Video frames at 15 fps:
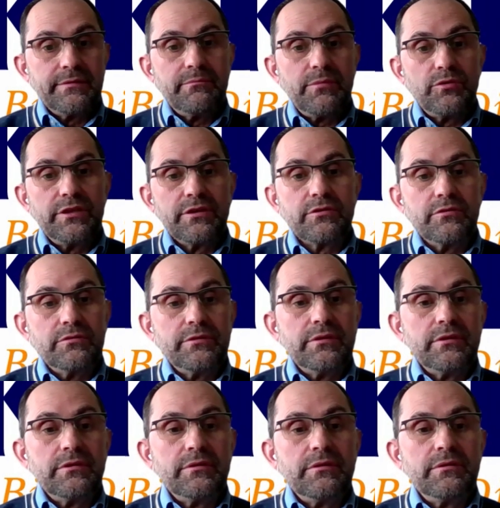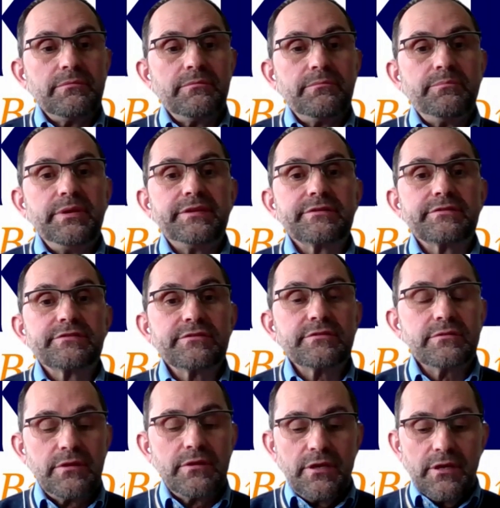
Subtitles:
body called Peterson.